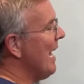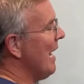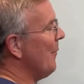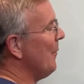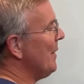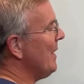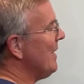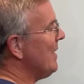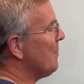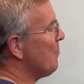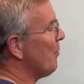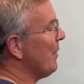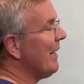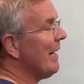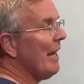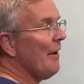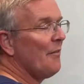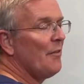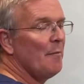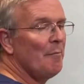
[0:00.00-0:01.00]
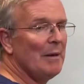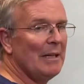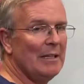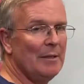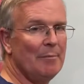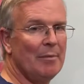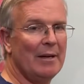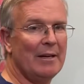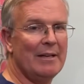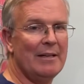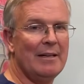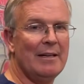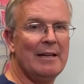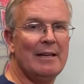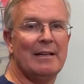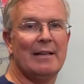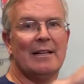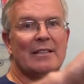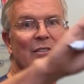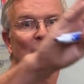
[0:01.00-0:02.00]
and we need to bring out the belly button.
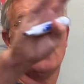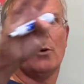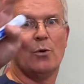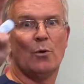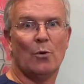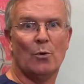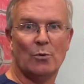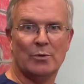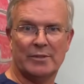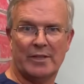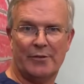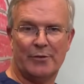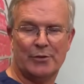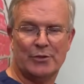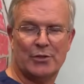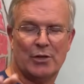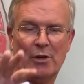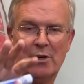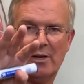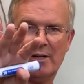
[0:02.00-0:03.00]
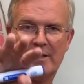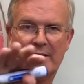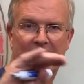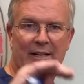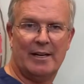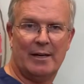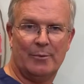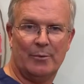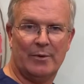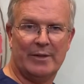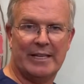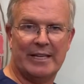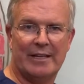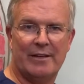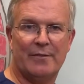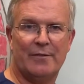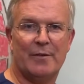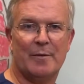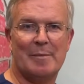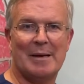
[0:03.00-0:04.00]
That's a whole other talk that I will
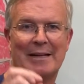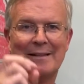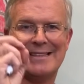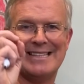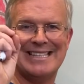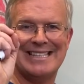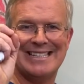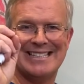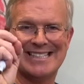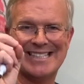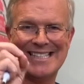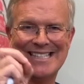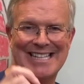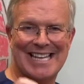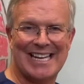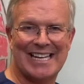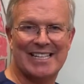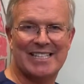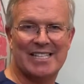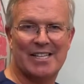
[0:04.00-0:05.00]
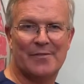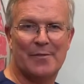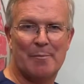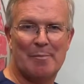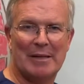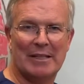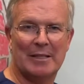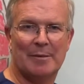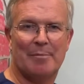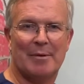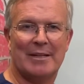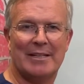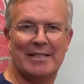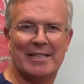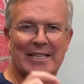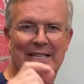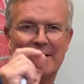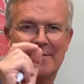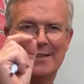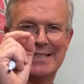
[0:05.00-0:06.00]
give about the aesthetics of a belly button,
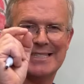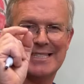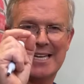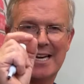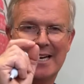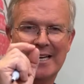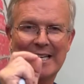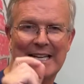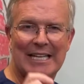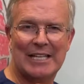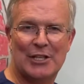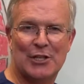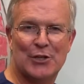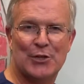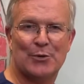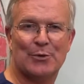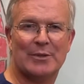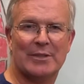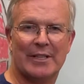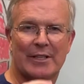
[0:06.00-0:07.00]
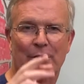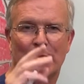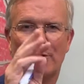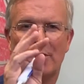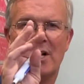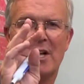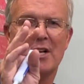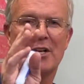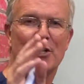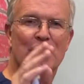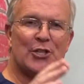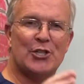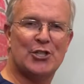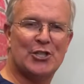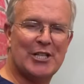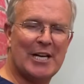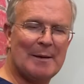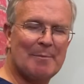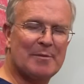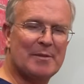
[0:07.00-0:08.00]
to give a tiny, cute little
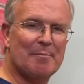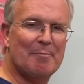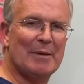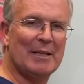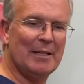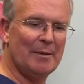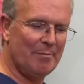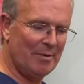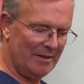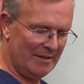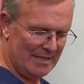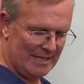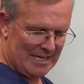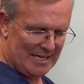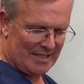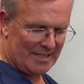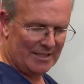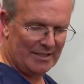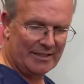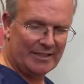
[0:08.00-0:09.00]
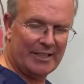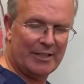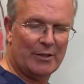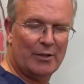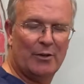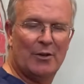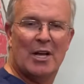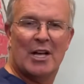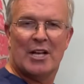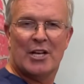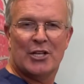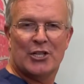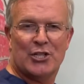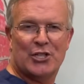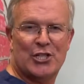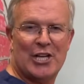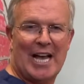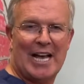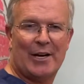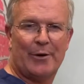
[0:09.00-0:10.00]
shaped belly button that has a little
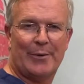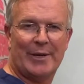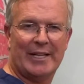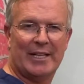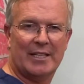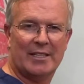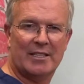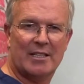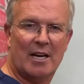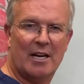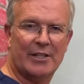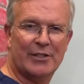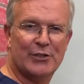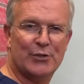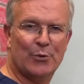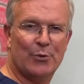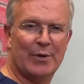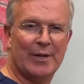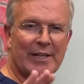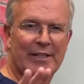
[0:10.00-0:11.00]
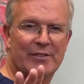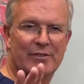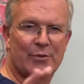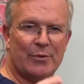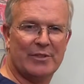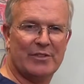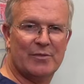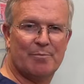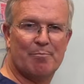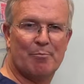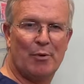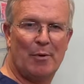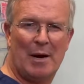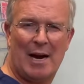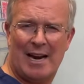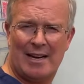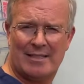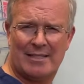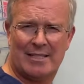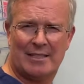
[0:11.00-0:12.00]
shadowing and contouring so it's
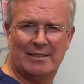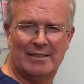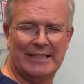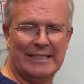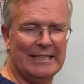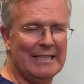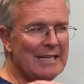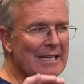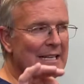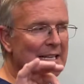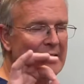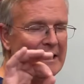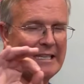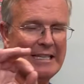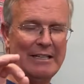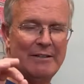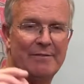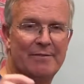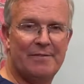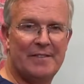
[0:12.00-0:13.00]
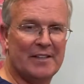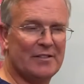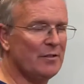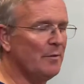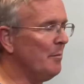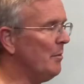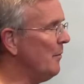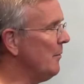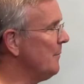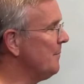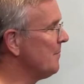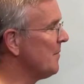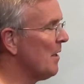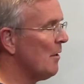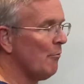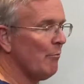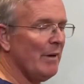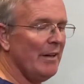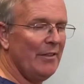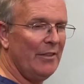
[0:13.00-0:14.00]
practically invisible
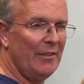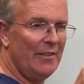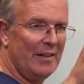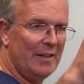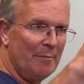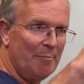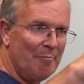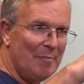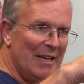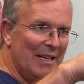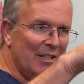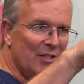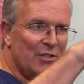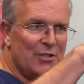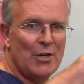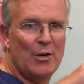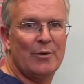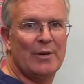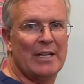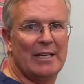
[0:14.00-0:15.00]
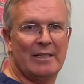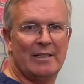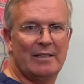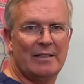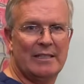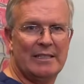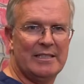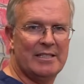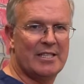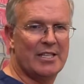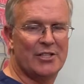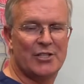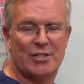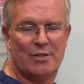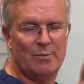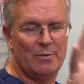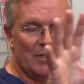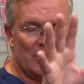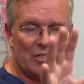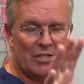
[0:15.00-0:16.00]
rather than a big donut
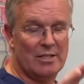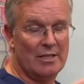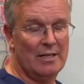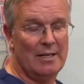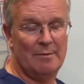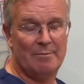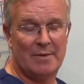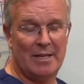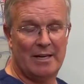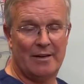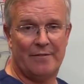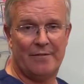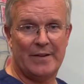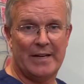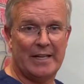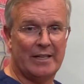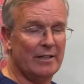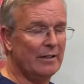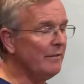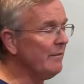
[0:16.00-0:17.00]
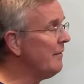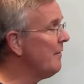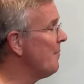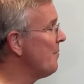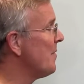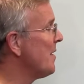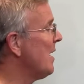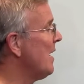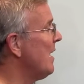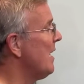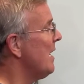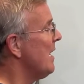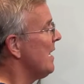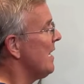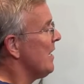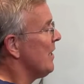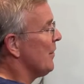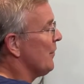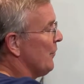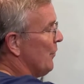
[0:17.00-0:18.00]
incision, which I'm not a fan of.
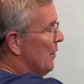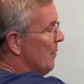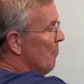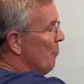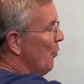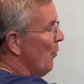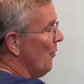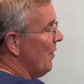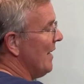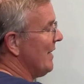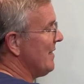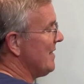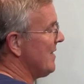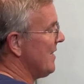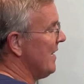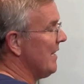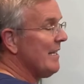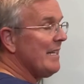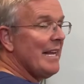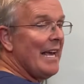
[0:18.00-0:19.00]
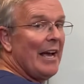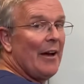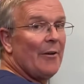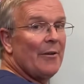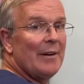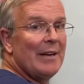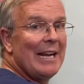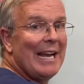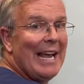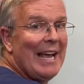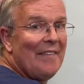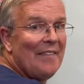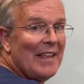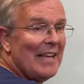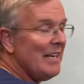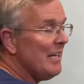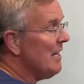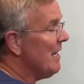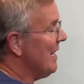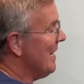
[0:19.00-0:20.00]
So you pull that skin down, and
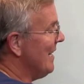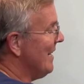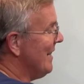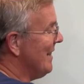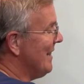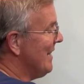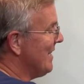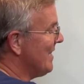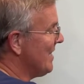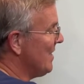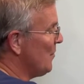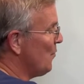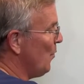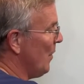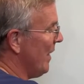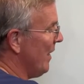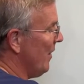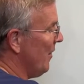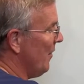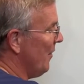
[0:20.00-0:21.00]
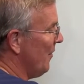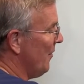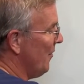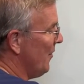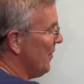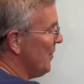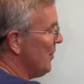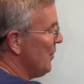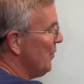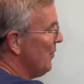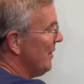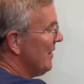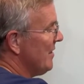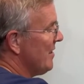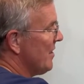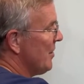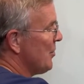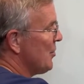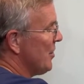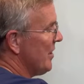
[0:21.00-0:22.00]
then this is where the new
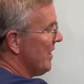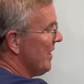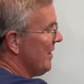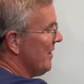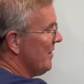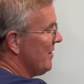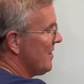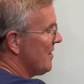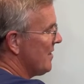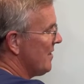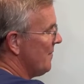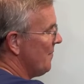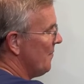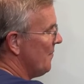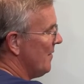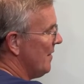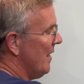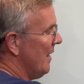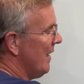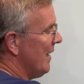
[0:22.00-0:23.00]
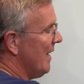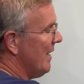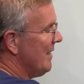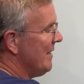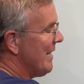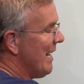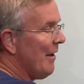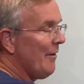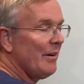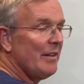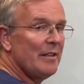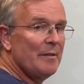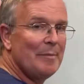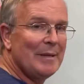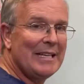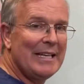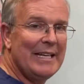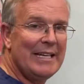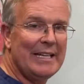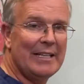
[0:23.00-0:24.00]
incision is, again down in the
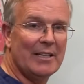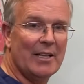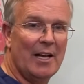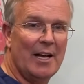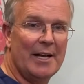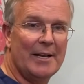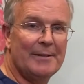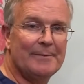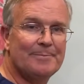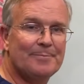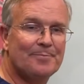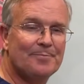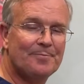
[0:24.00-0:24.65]
bikini line.